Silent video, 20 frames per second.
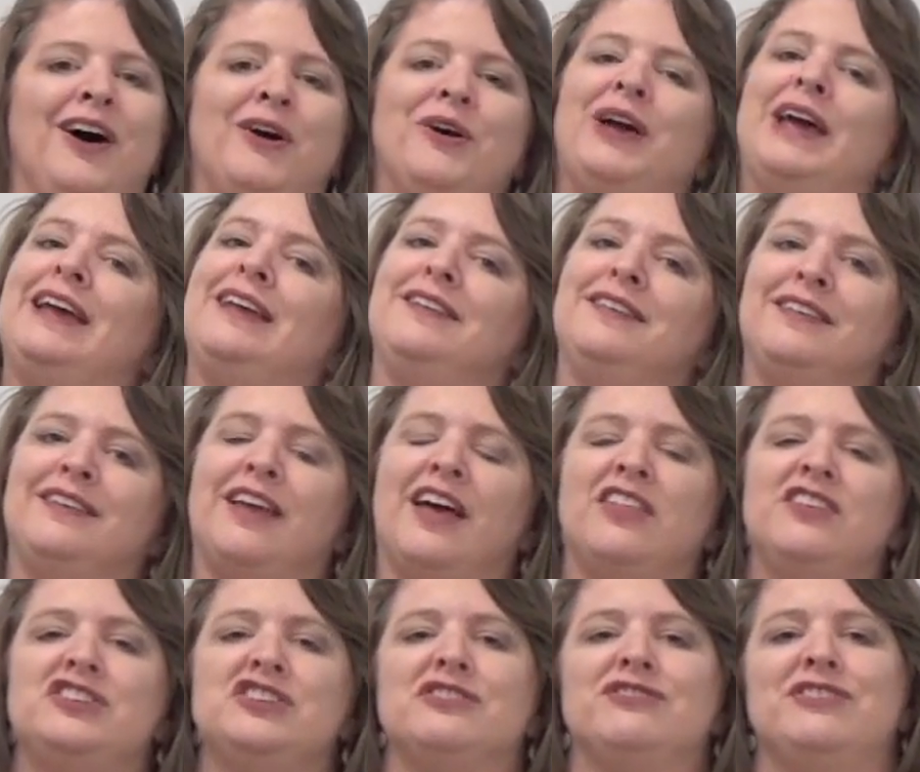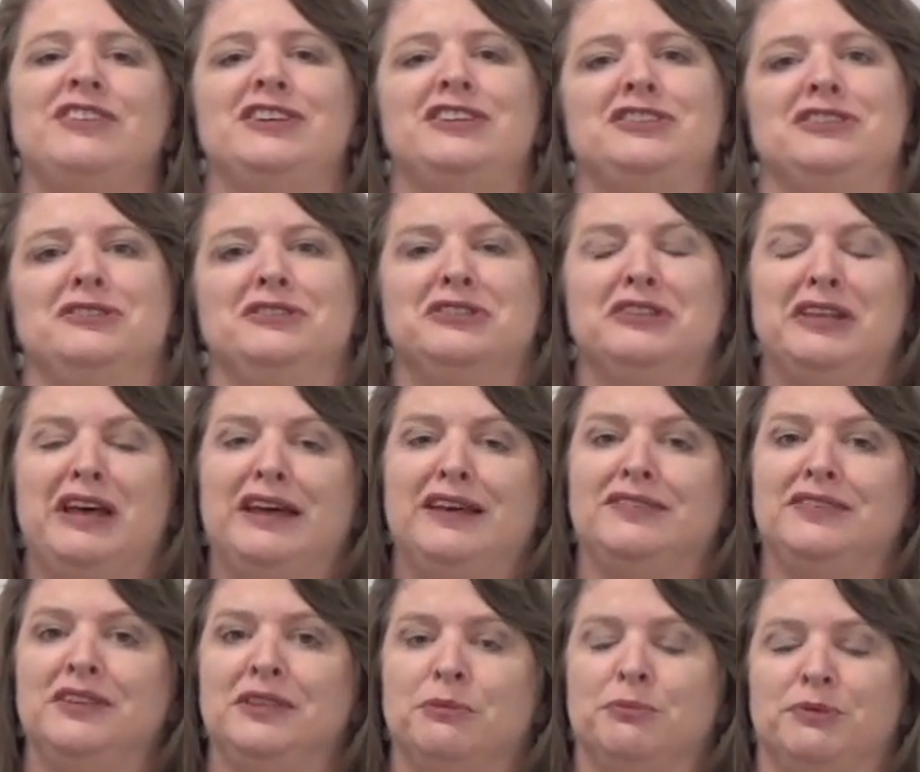Okay, now that you're finished
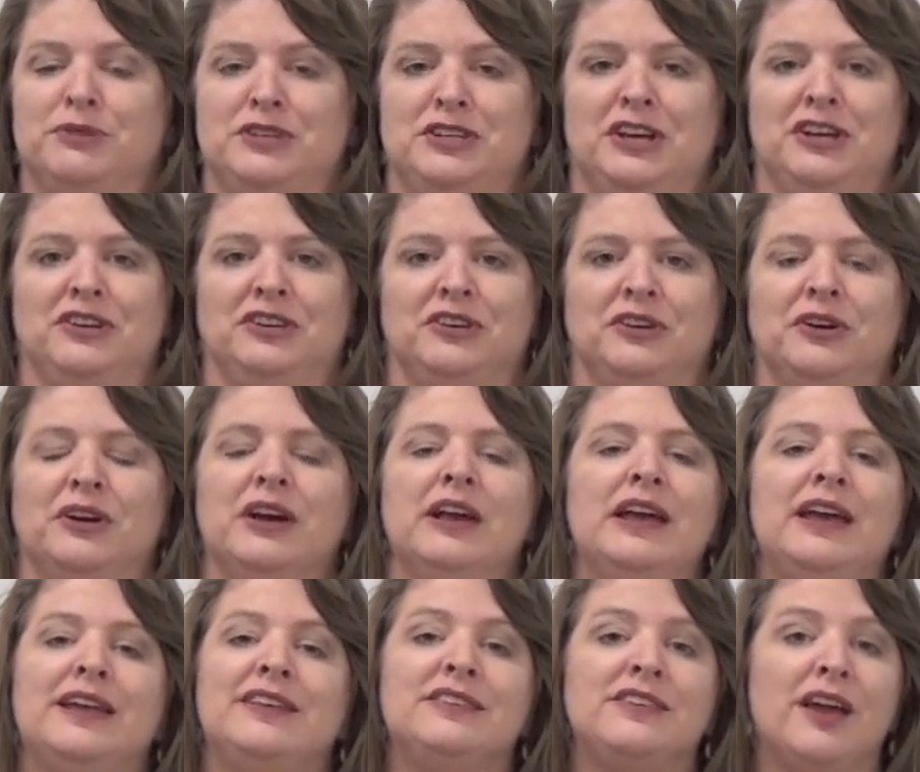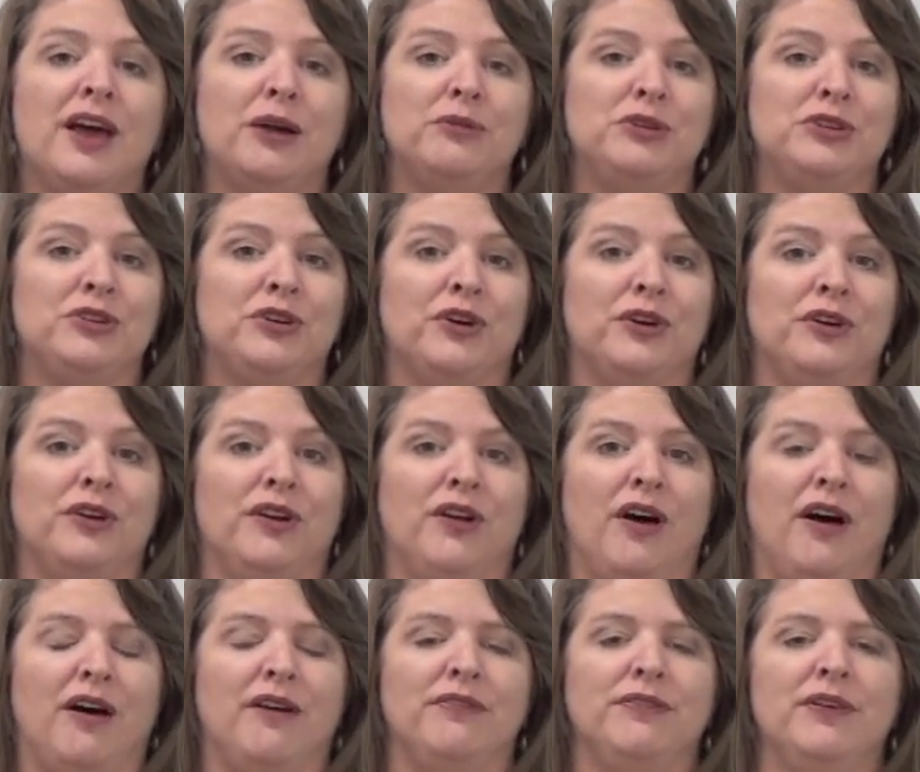utilizing the projector, it's time to turn it
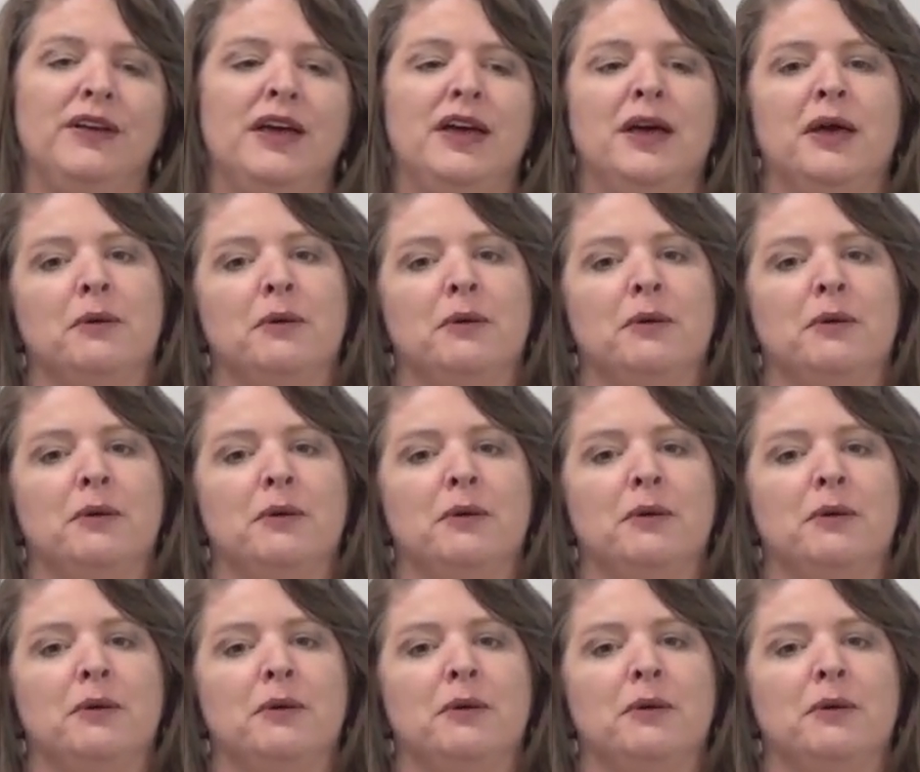off.